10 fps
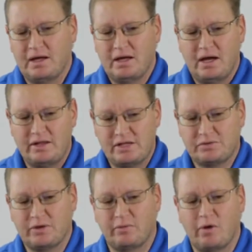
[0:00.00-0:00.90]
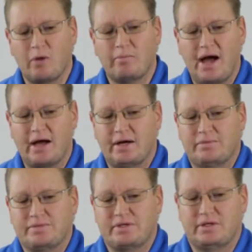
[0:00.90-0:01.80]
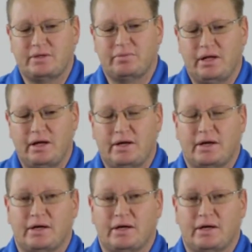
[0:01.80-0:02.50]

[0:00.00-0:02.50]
And that's where the rope bag comes into play.